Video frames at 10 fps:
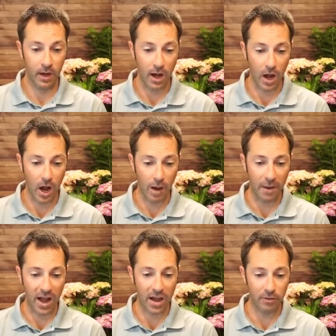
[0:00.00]
Um,
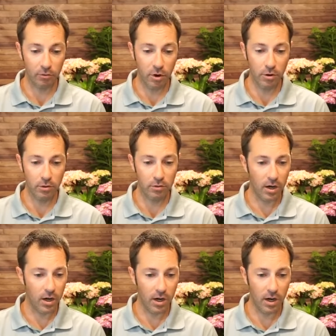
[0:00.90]
I have a row
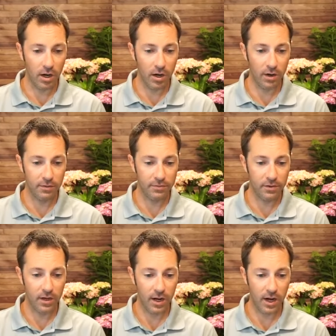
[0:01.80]
of
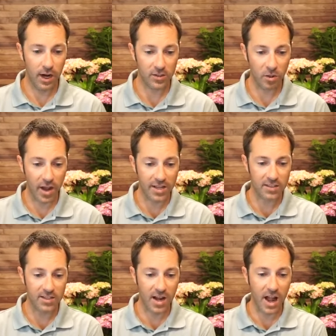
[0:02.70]
uh, so Anne
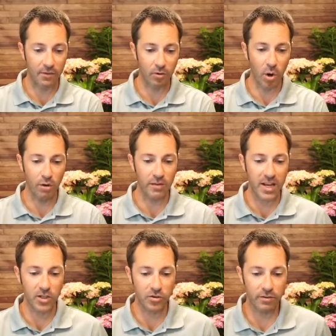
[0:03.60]
says, I have a row of
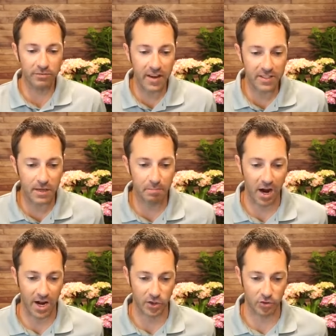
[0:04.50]
eastern-facing
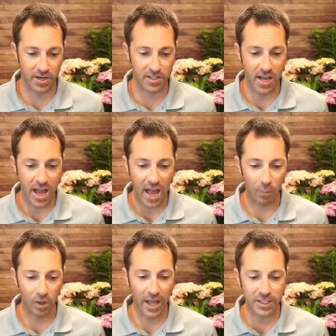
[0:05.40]
pine trees
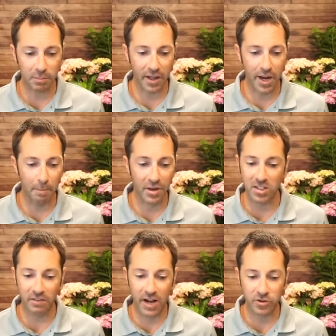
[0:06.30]
and would like to plant a
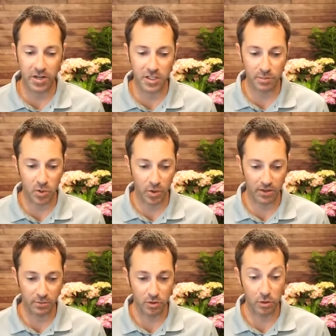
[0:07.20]
bunch of hydrangeas
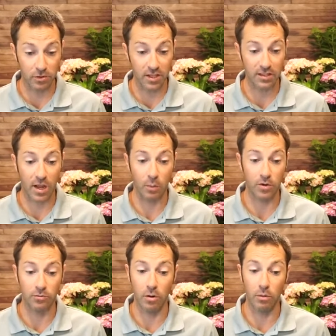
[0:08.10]
between them. Do you think they
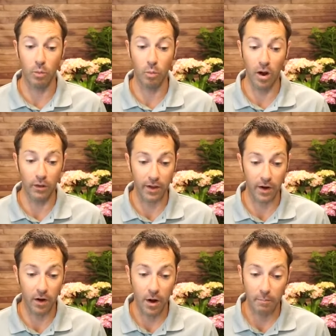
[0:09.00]
would grow well
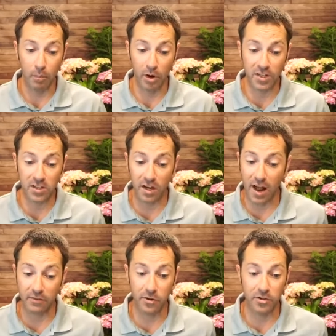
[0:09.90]
there? Morning sun,
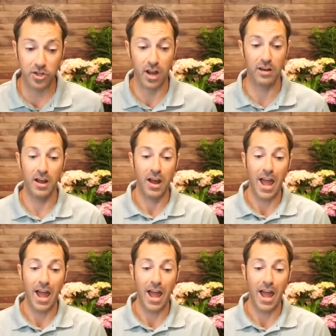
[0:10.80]
afternoon shade.